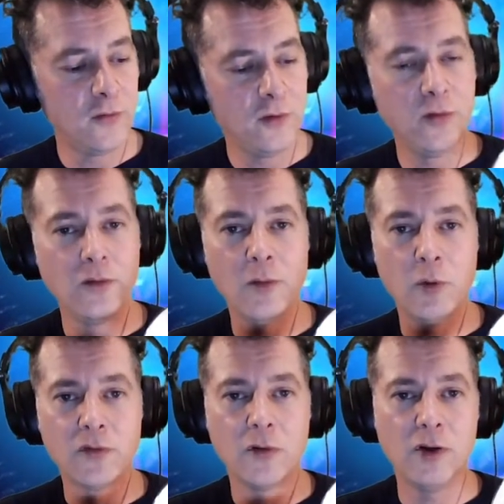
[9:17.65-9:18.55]
This is the
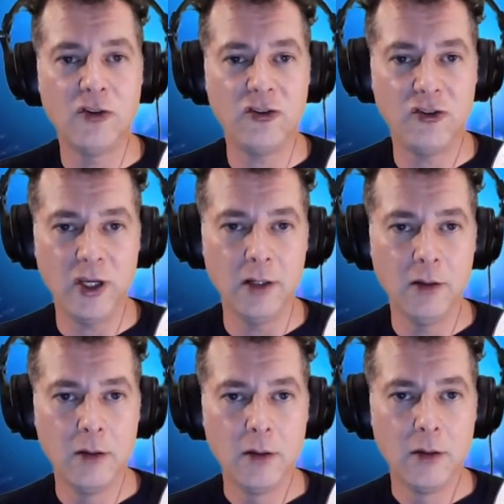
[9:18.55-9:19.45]
most cringy shit
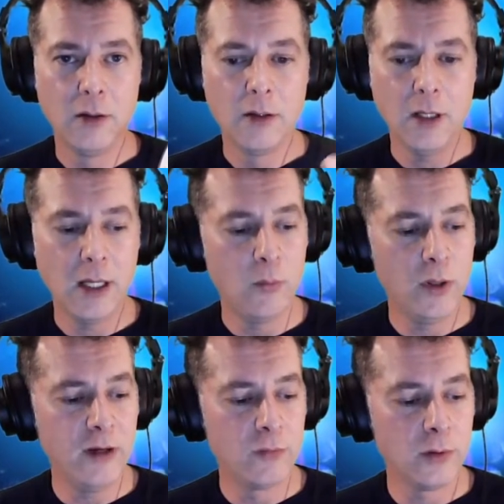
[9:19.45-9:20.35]
I will
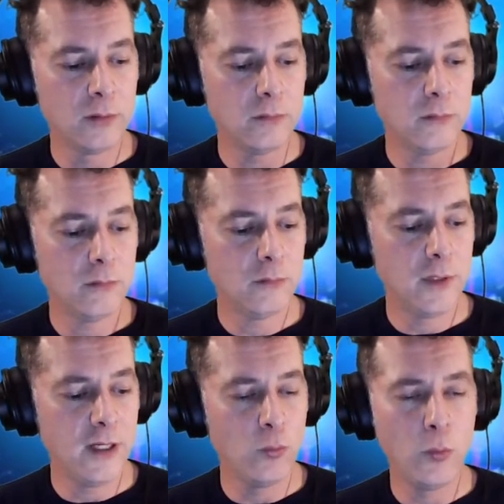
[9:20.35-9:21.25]
ever
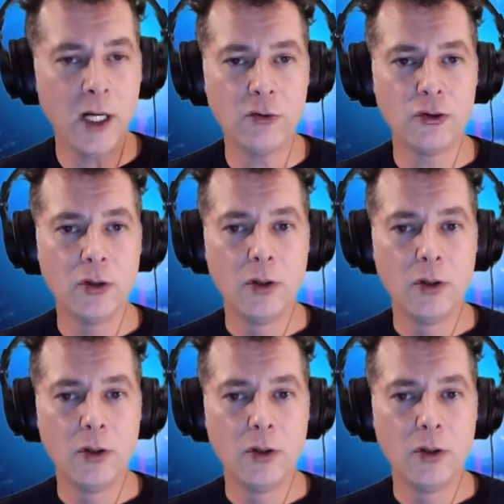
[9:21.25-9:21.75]
watch.